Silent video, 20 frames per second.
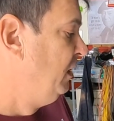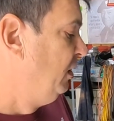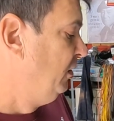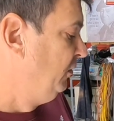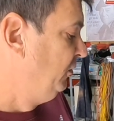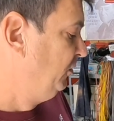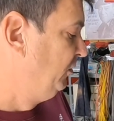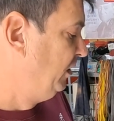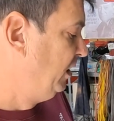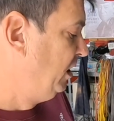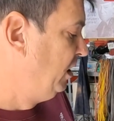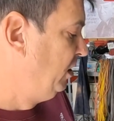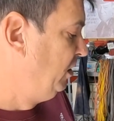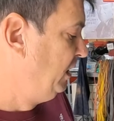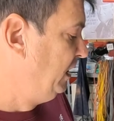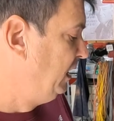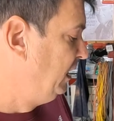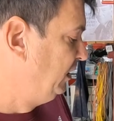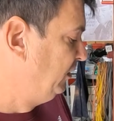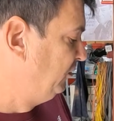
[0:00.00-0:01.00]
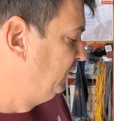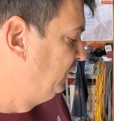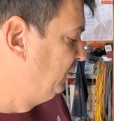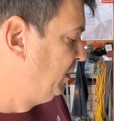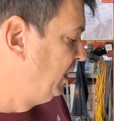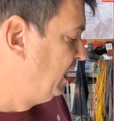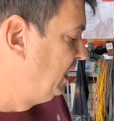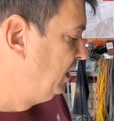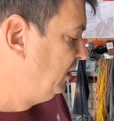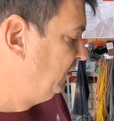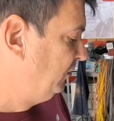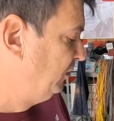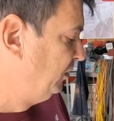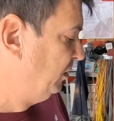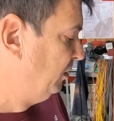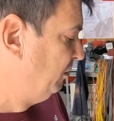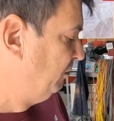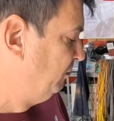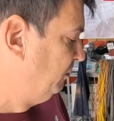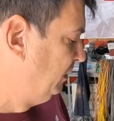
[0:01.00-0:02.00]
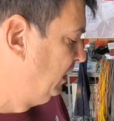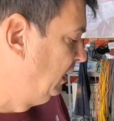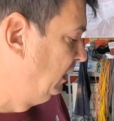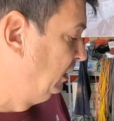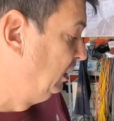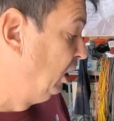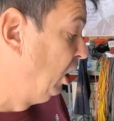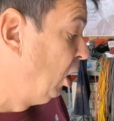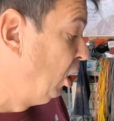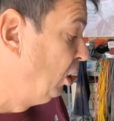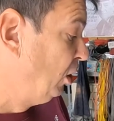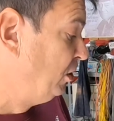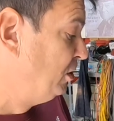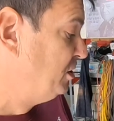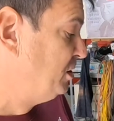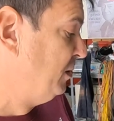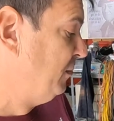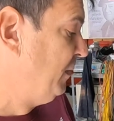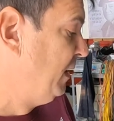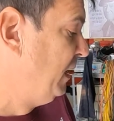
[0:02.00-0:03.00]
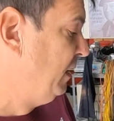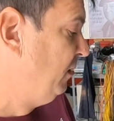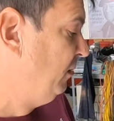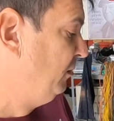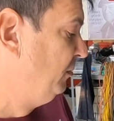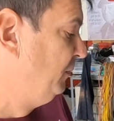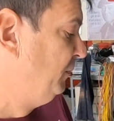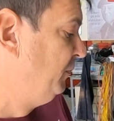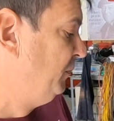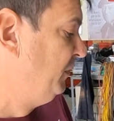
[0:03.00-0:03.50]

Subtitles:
So it expands a large amount,